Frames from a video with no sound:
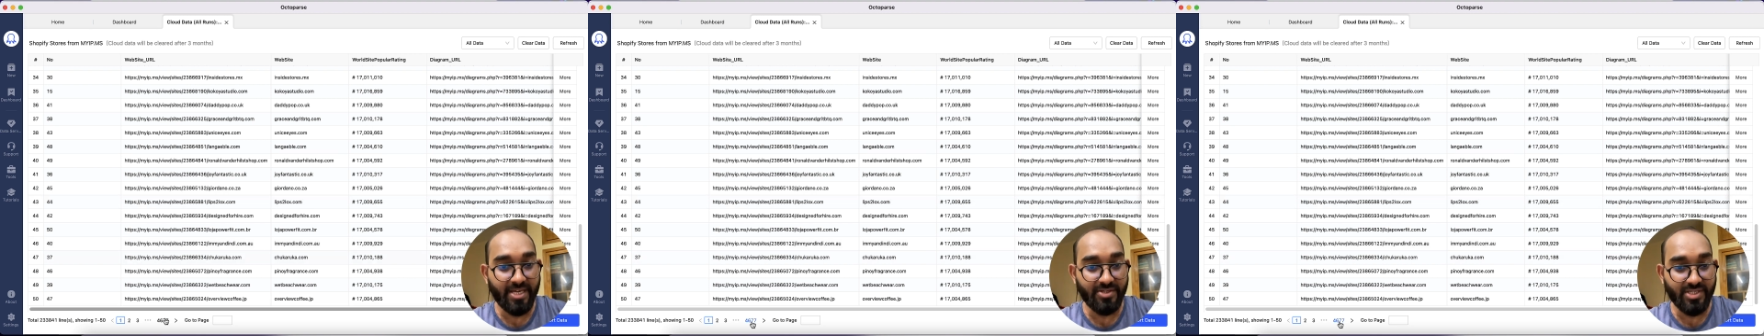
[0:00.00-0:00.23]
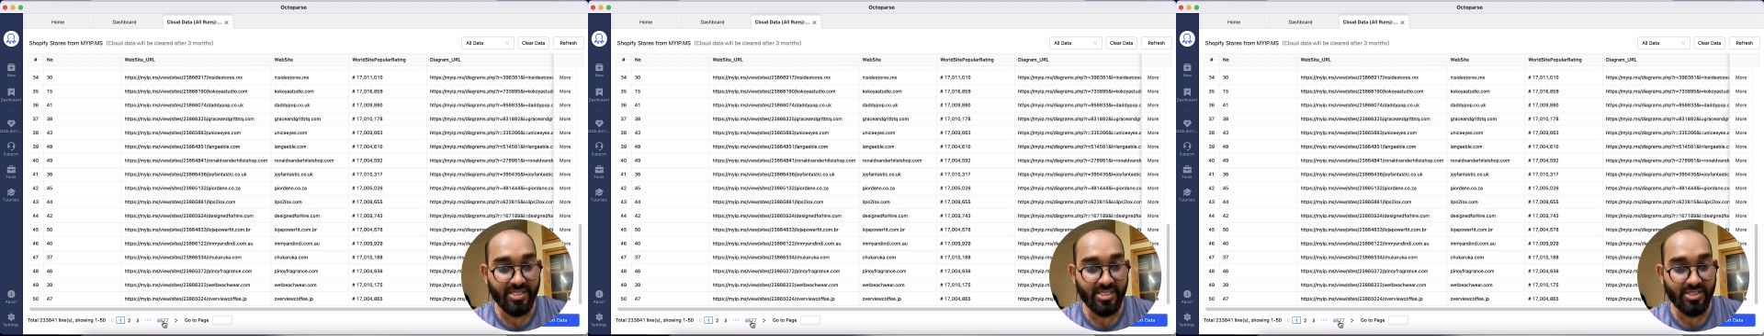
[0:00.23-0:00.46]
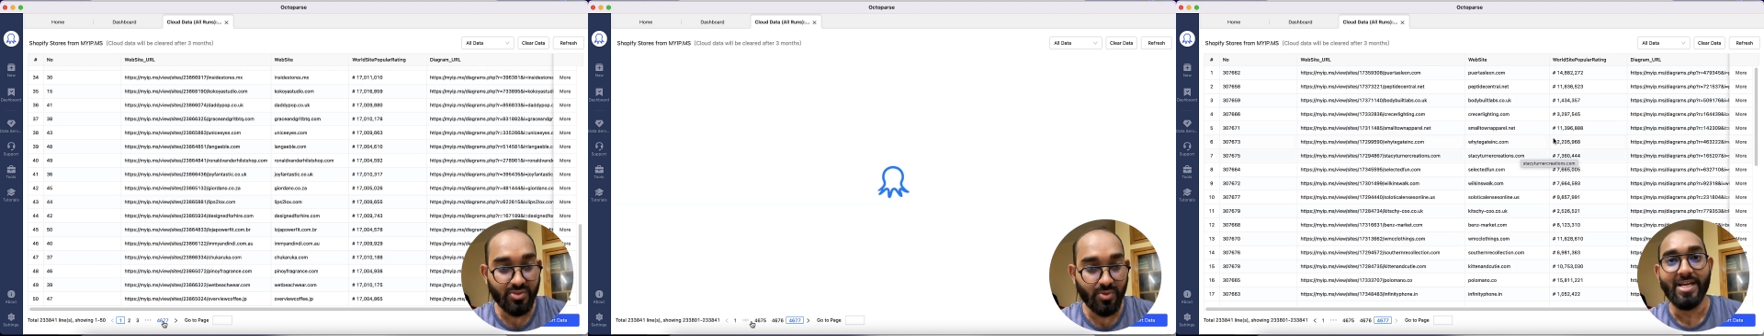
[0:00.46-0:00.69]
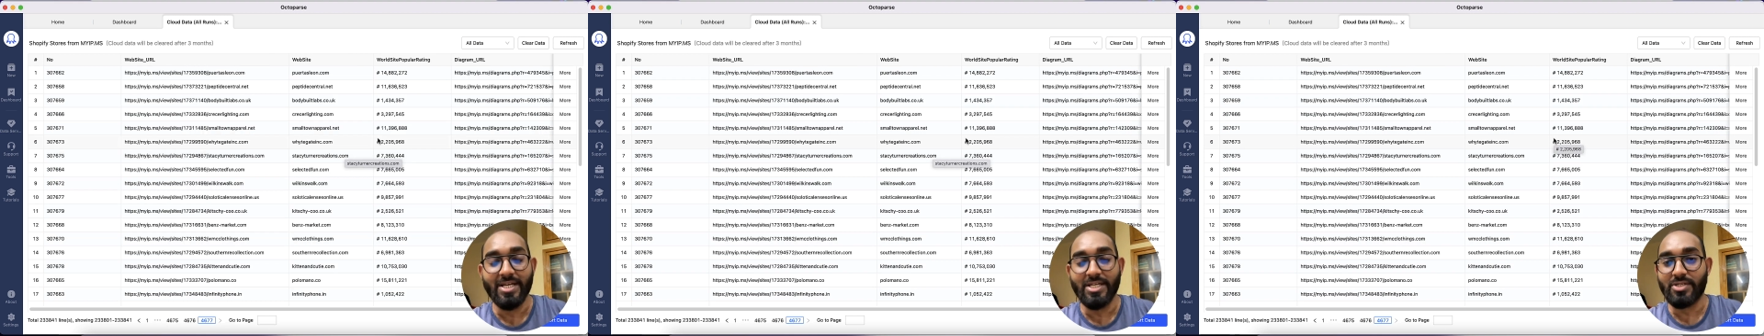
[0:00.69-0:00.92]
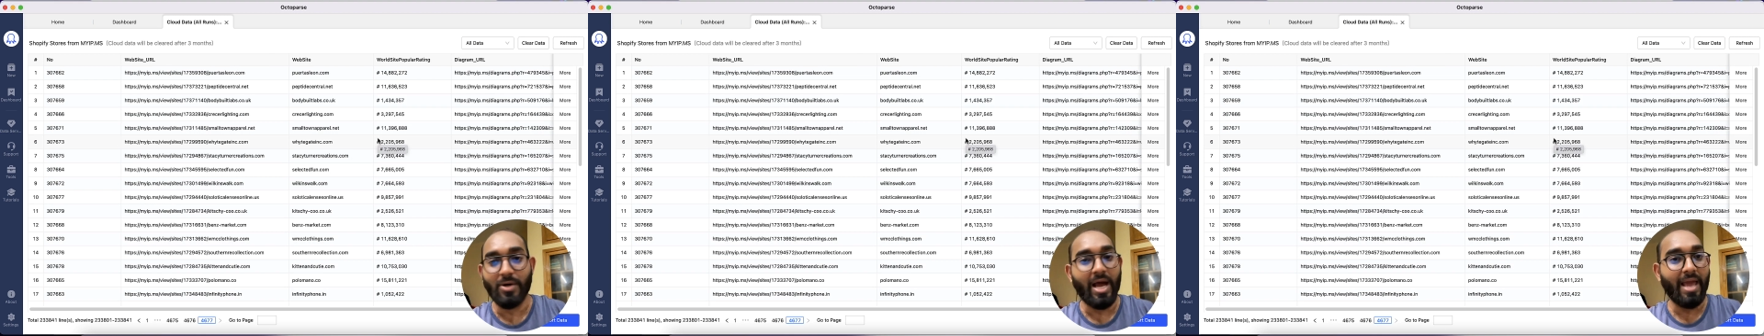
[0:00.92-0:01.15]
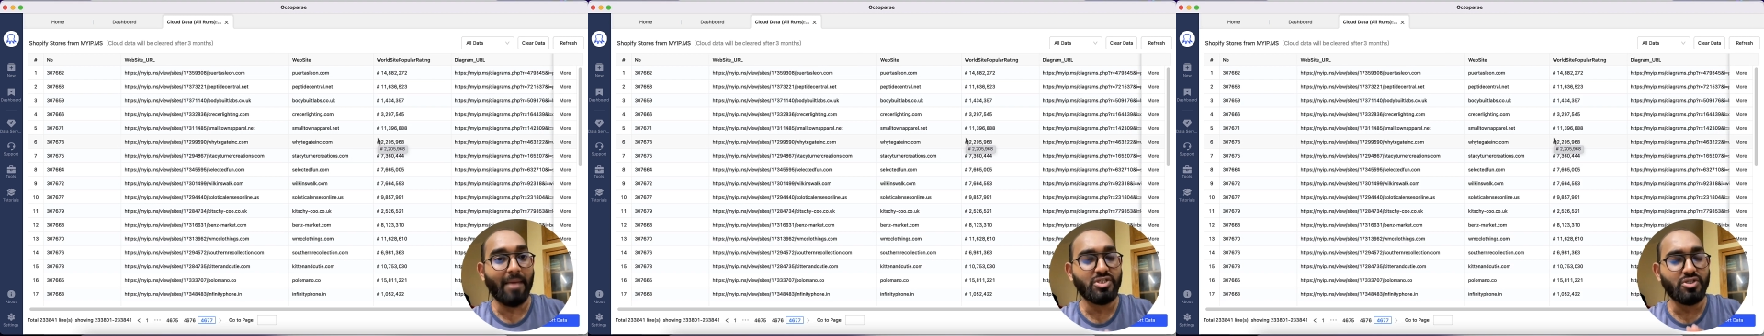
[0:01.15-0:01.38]
using this tool so
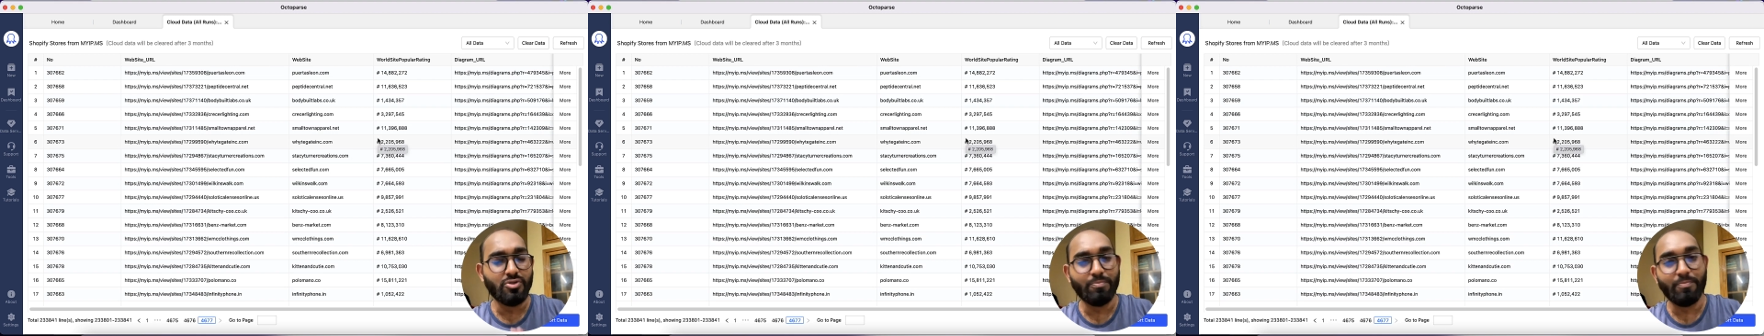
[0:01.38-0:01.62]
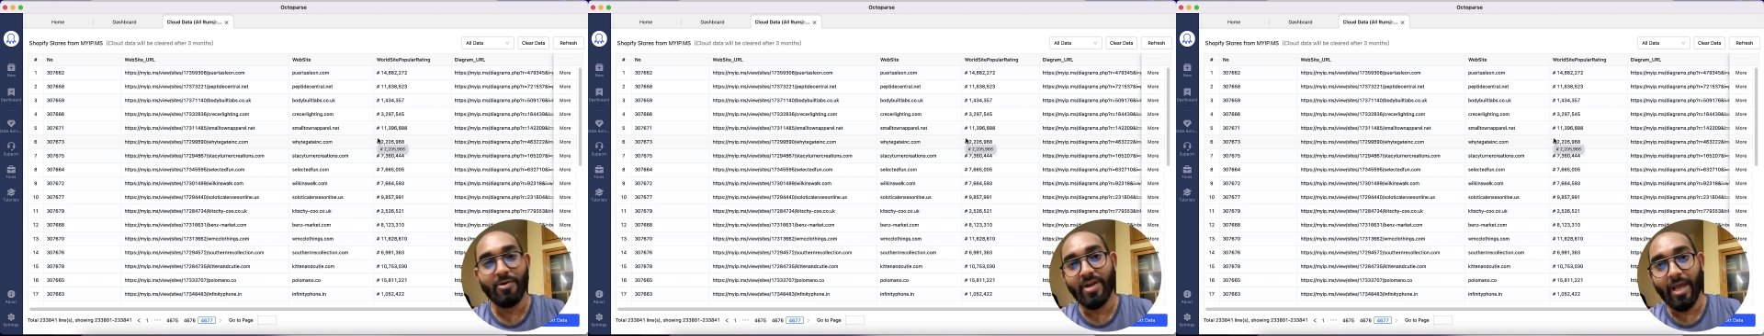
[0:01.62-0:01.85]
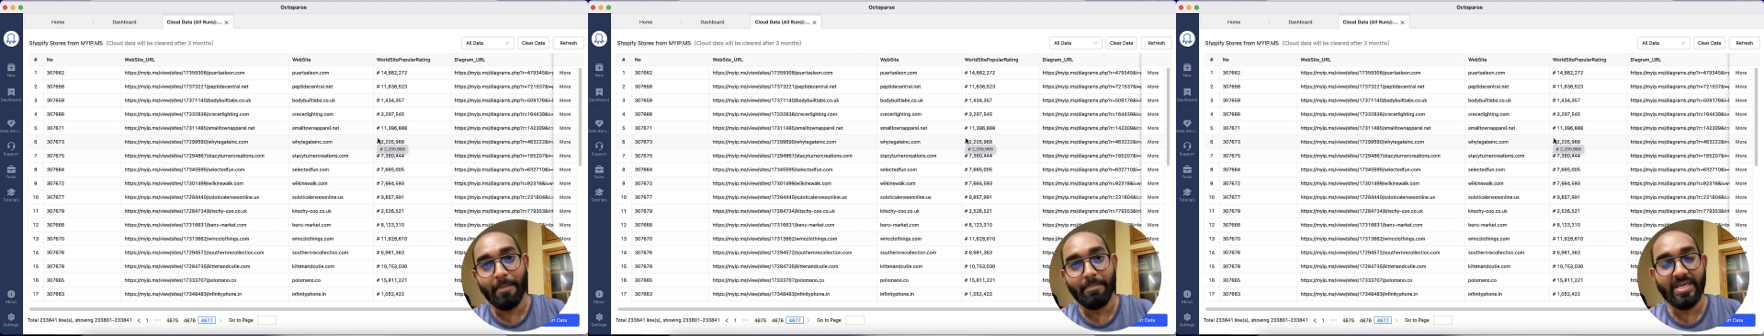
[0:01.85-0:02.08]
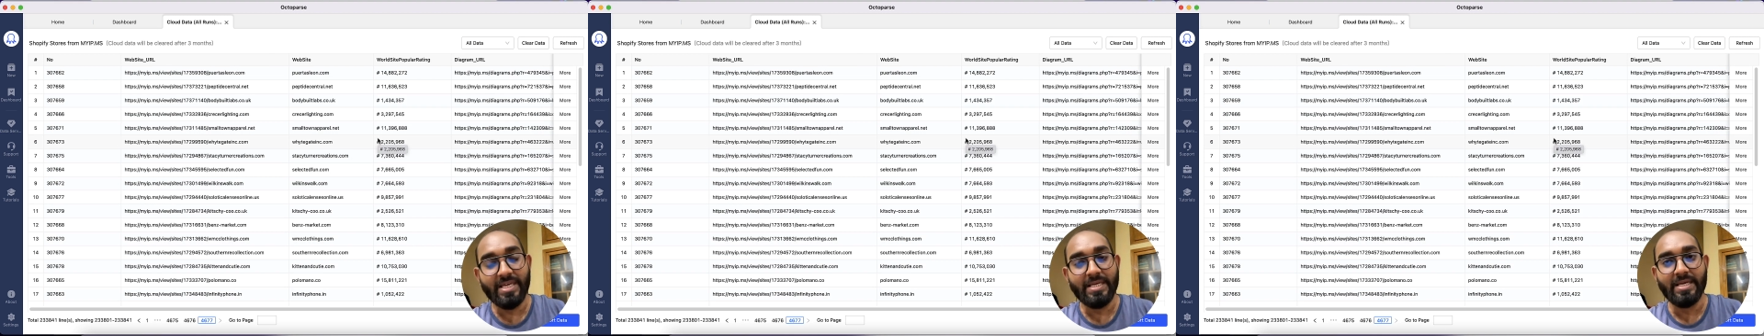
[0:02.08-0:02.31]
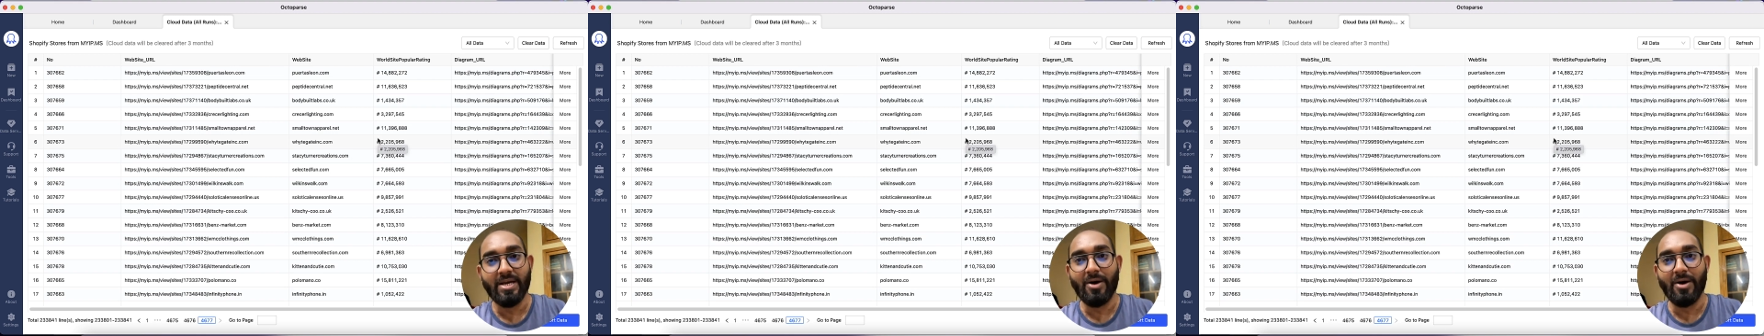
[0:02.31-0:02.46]
I'm super happy